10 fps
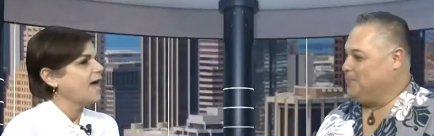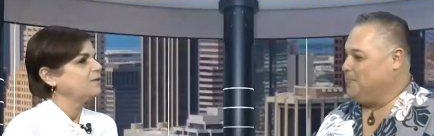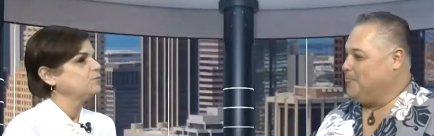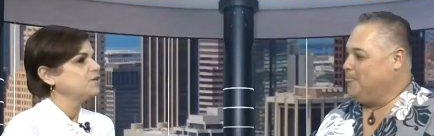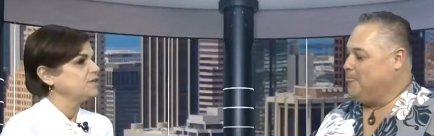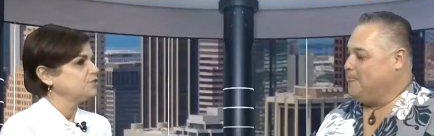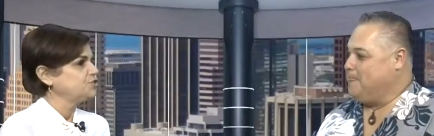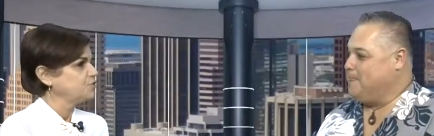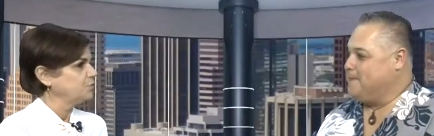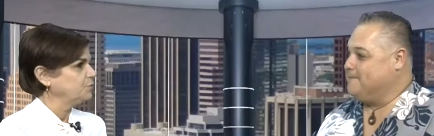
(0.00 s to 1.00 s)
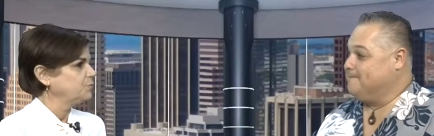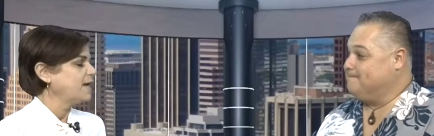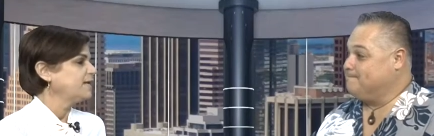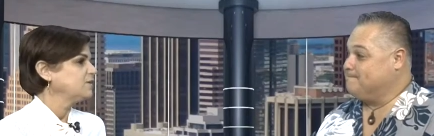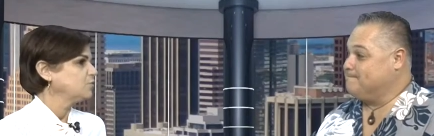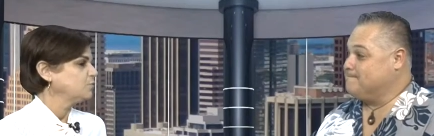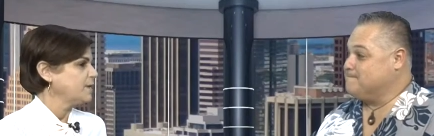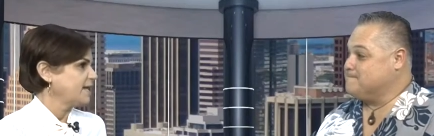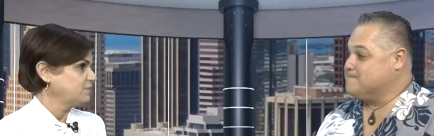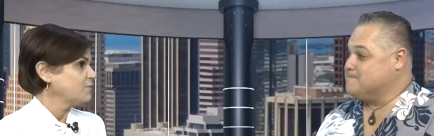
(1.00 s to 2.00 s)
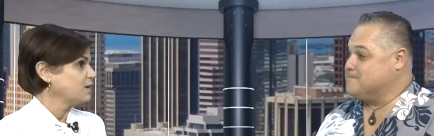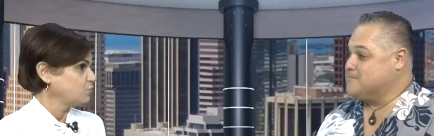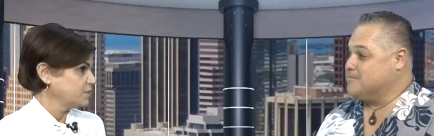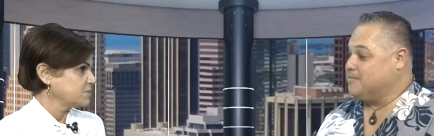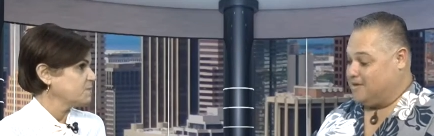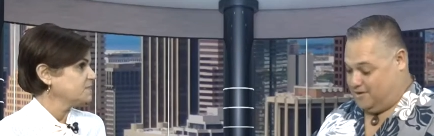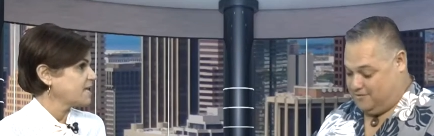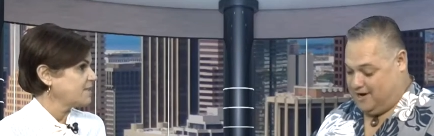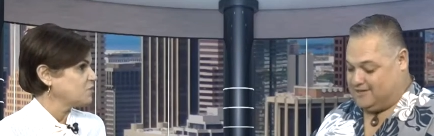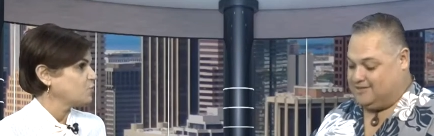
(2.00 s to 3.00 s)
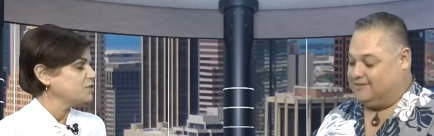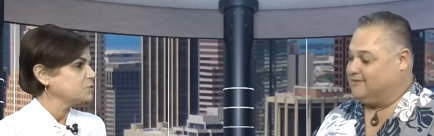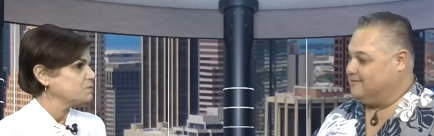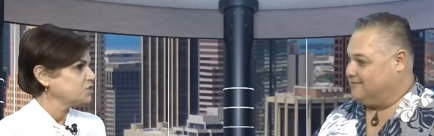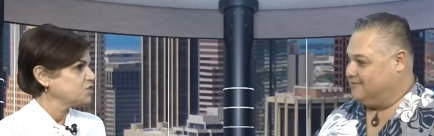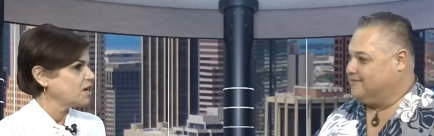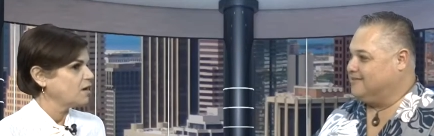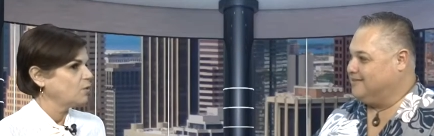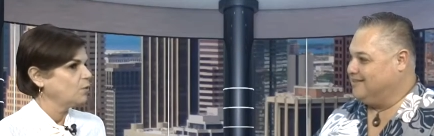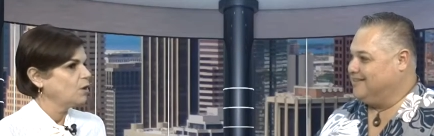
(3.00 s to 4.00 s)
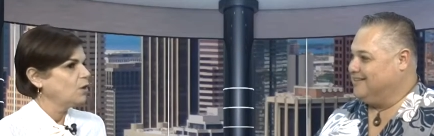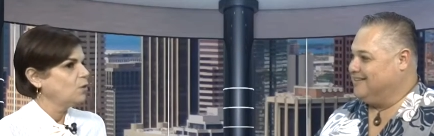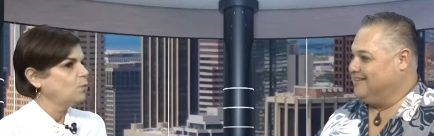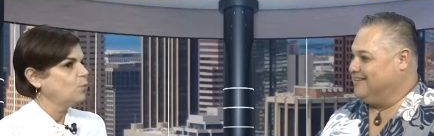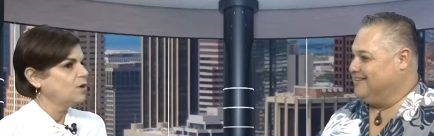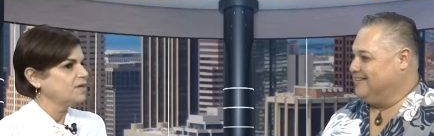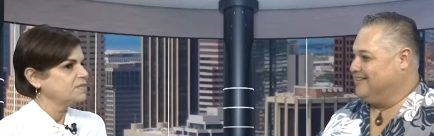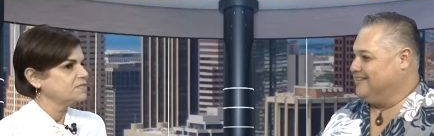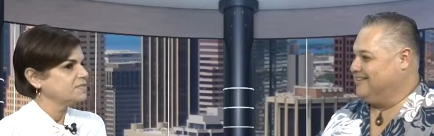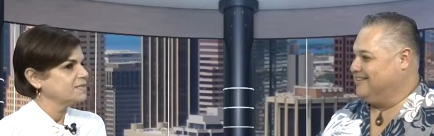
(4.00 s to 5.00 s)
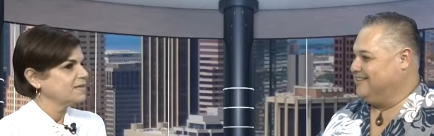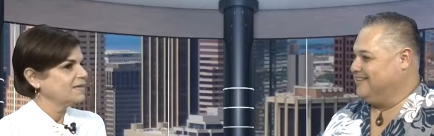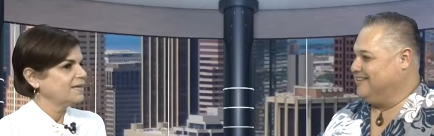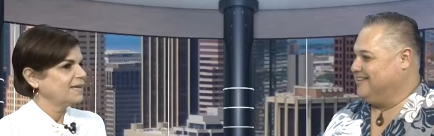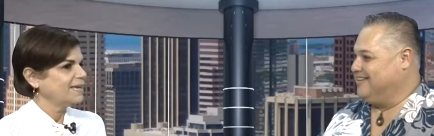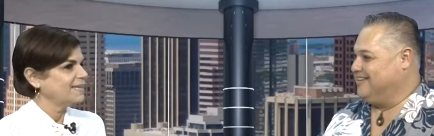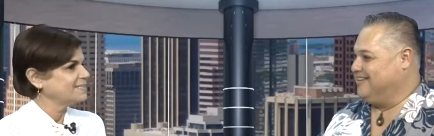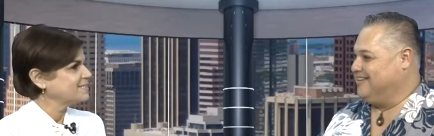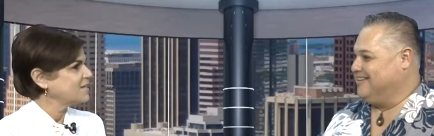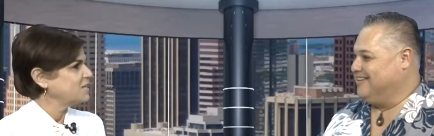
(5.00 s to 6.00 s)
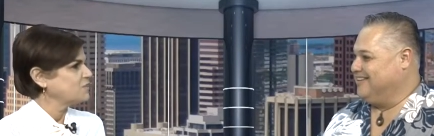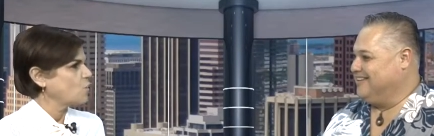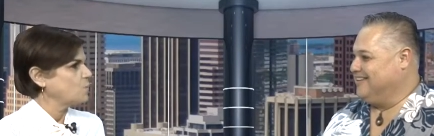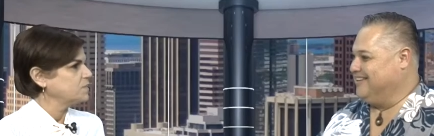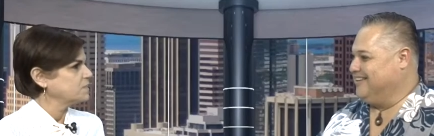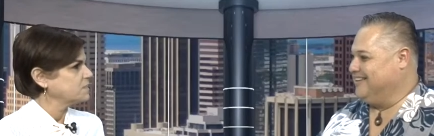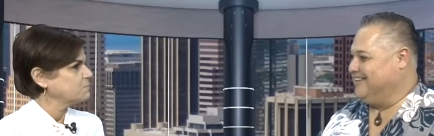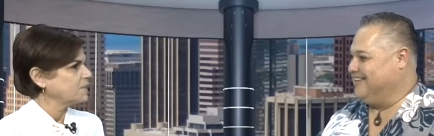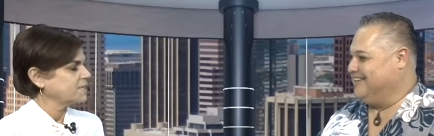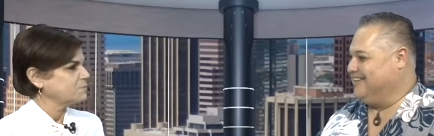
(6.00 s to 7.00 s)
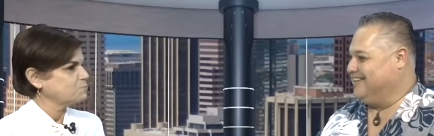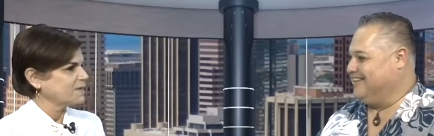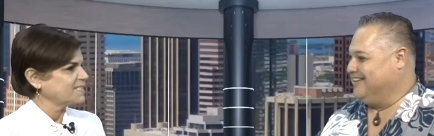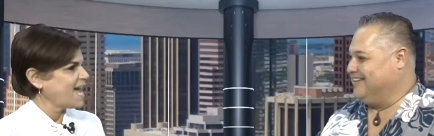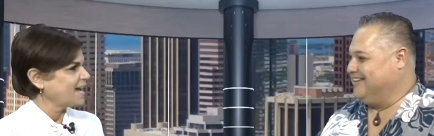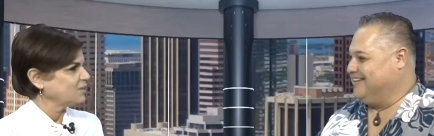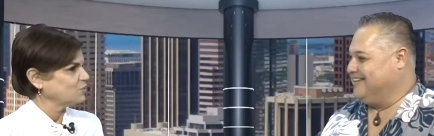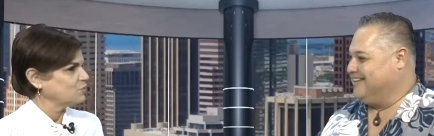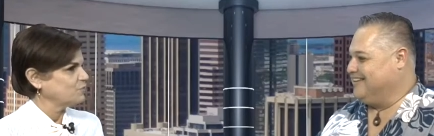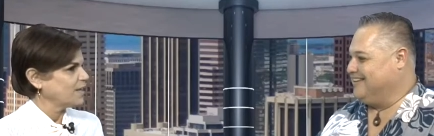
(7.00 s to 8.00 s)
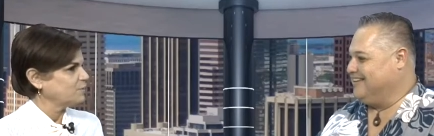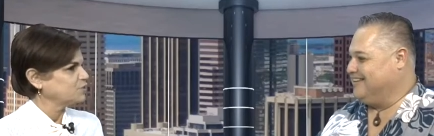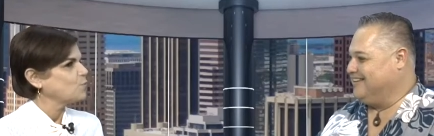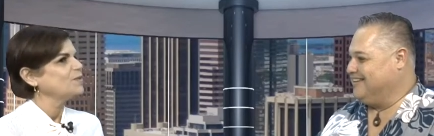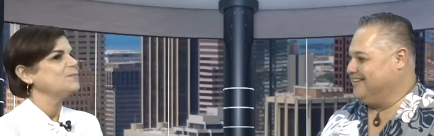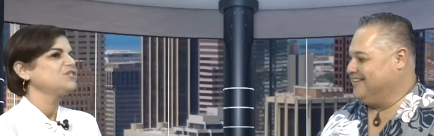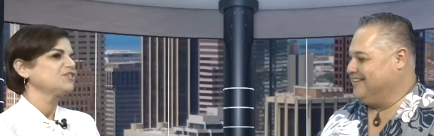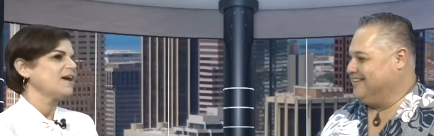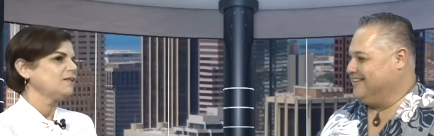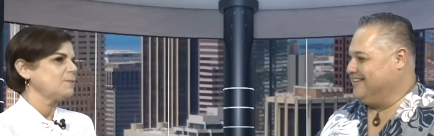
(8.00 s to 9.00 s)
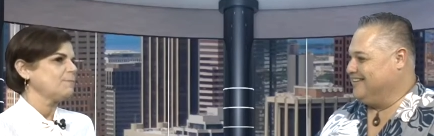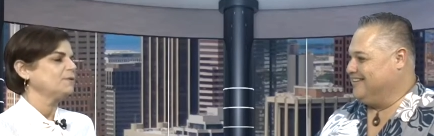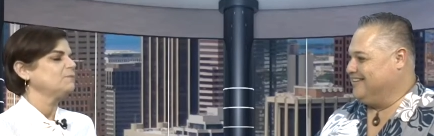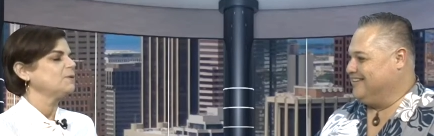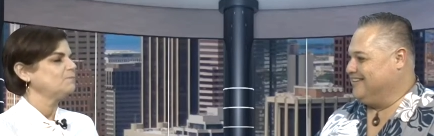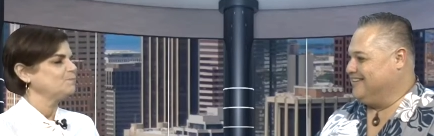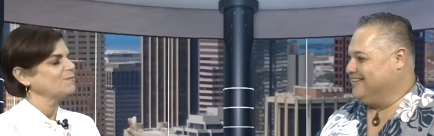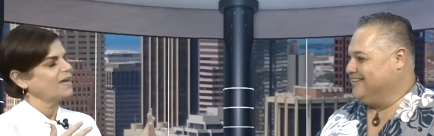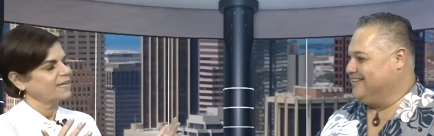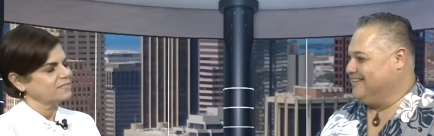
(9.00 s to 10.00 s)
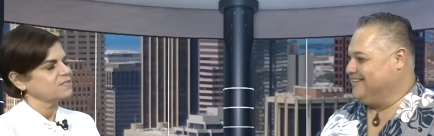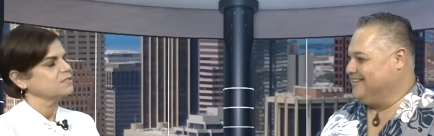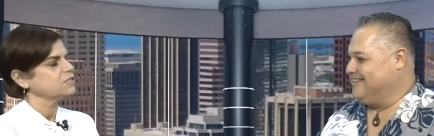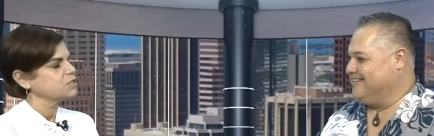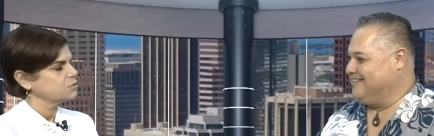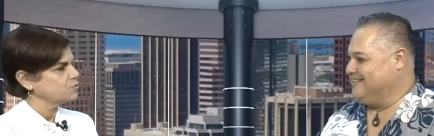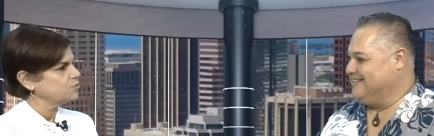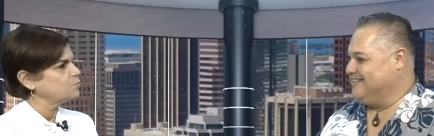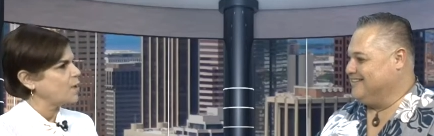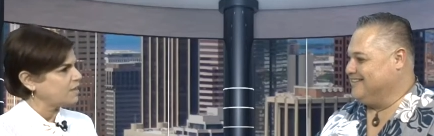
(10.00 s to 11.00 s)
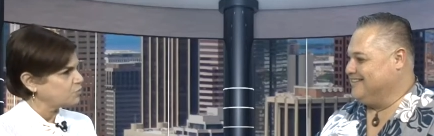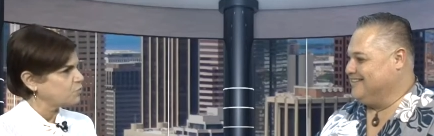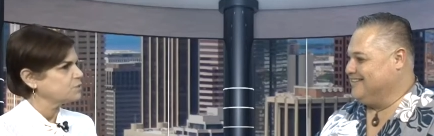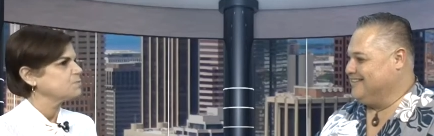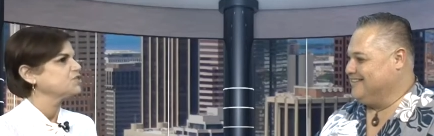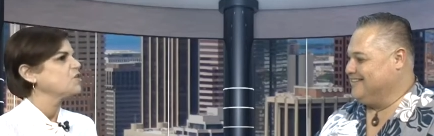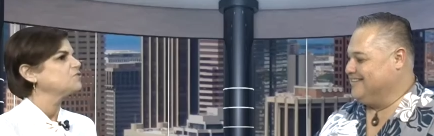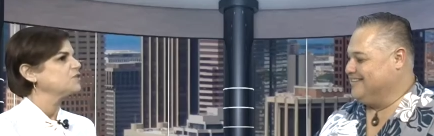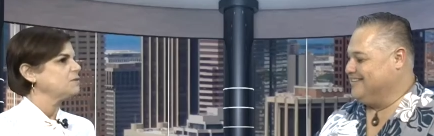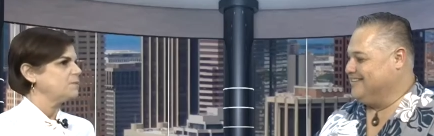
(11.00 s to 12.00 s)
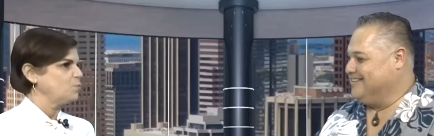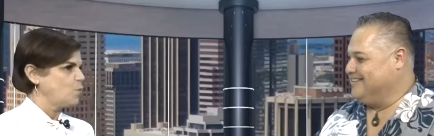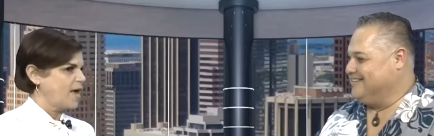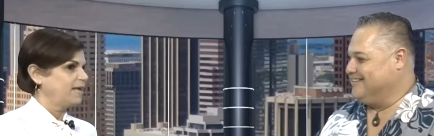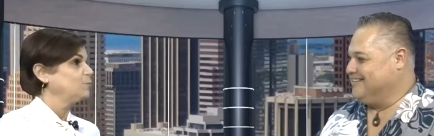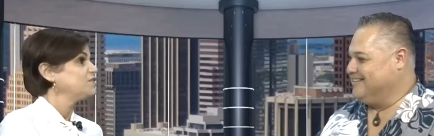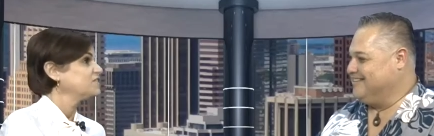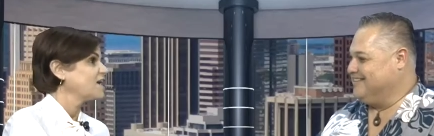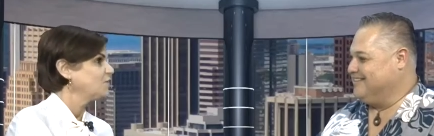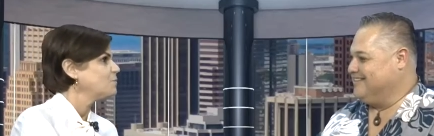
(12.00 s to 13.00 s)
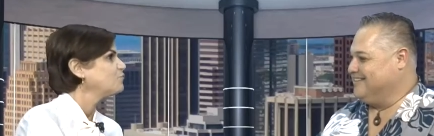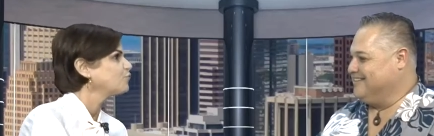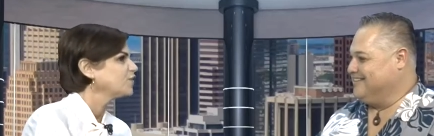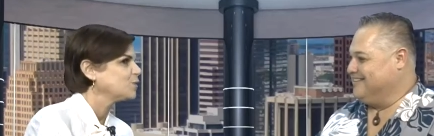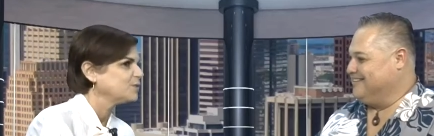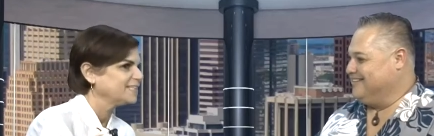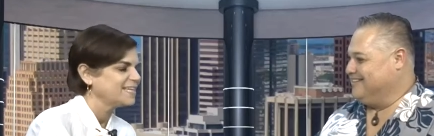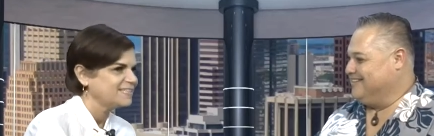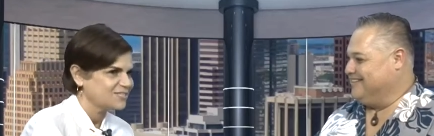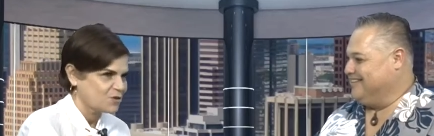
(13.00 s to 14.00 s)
Speaker 1: and in June and in, and around Christmas. Correct. And the Christmas show was is is always a spe spectacular event. So we should tell people, um, I guess, where the Christmas show is going to be when, and we should tell them frequently so